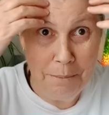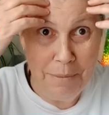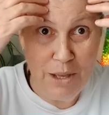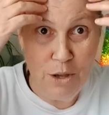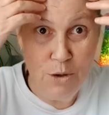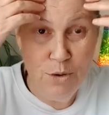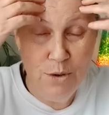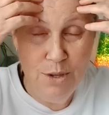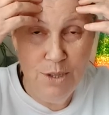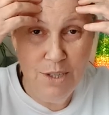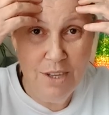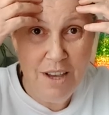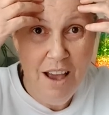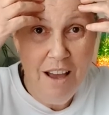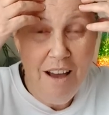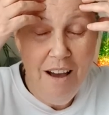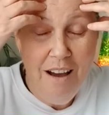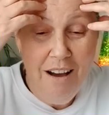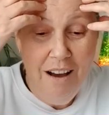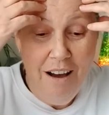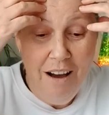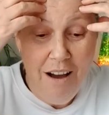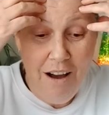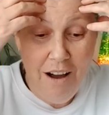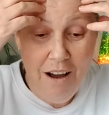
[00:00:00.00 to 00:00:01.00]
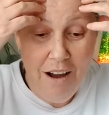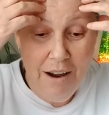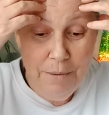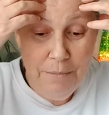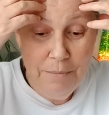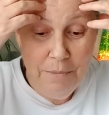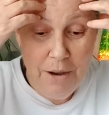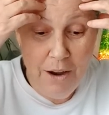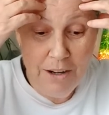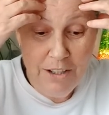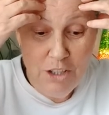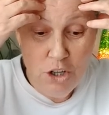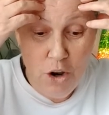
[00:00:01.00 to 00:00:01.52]
because I,
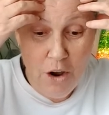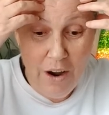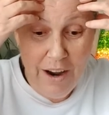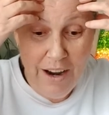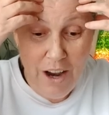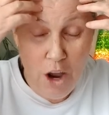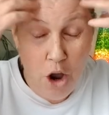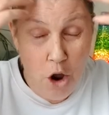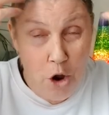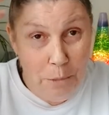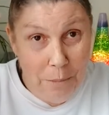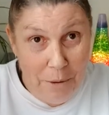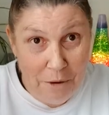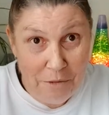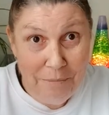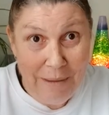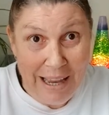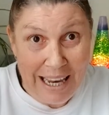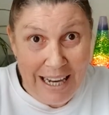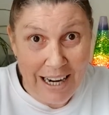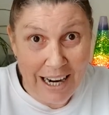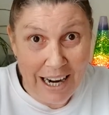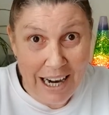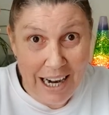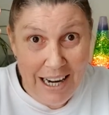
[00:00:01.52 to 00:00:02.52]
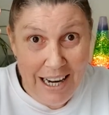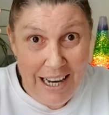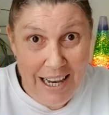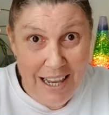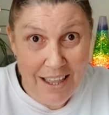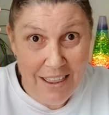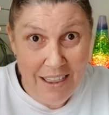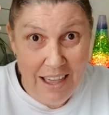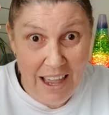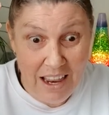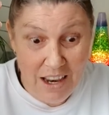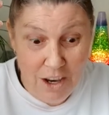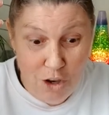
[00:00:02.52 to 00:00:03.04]
I, I hope I've made it clear
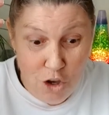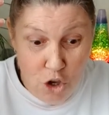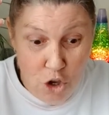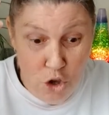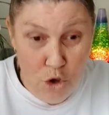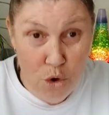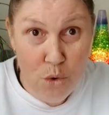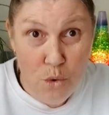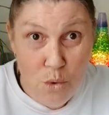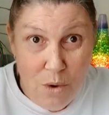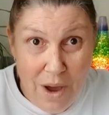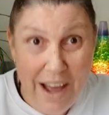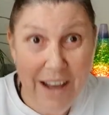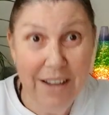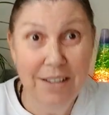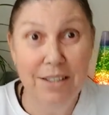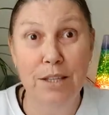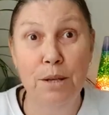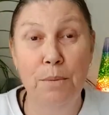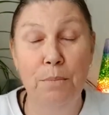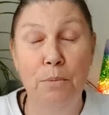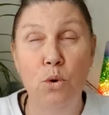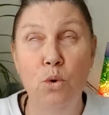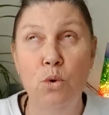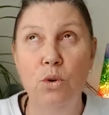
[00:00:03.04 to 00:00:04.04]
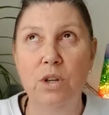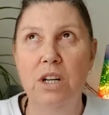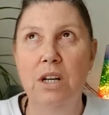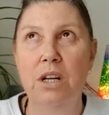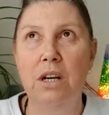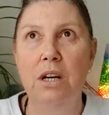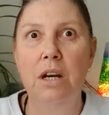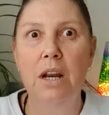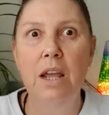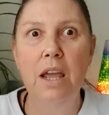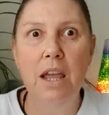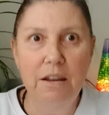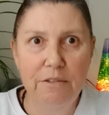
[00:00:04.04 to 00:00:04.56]
that you are supported
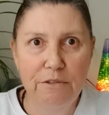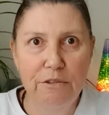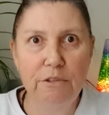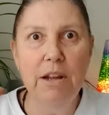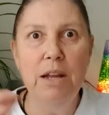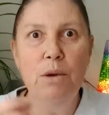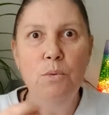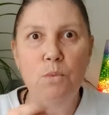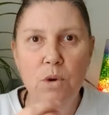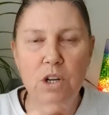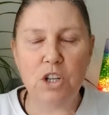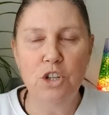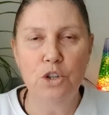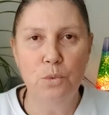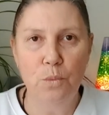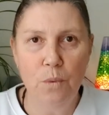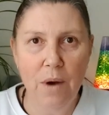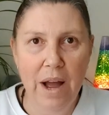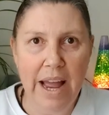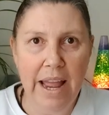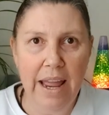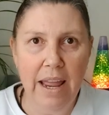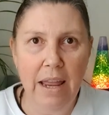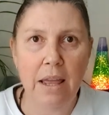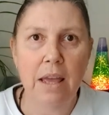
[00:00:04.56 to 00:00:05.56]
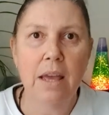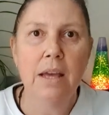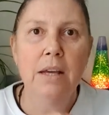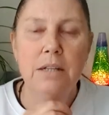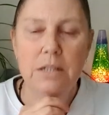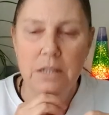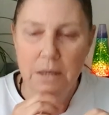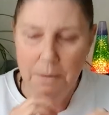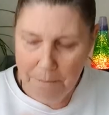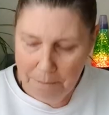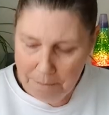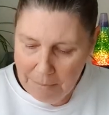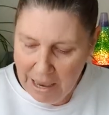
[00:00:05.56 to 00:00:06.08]
in every which way
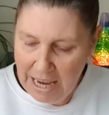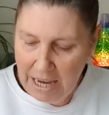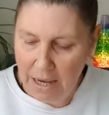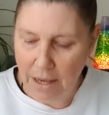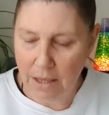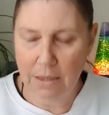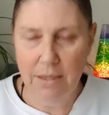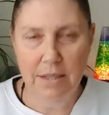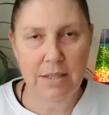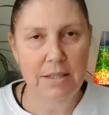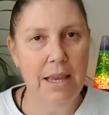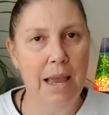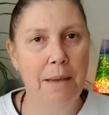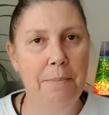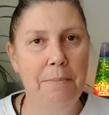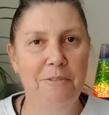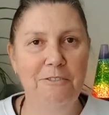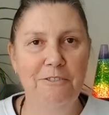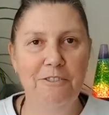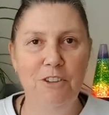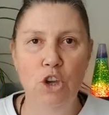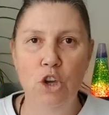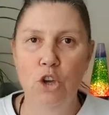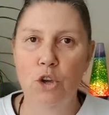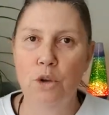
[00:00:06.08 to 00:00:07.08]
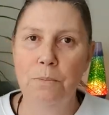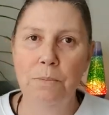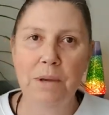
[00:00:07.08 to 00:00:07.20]
to make this happen for you,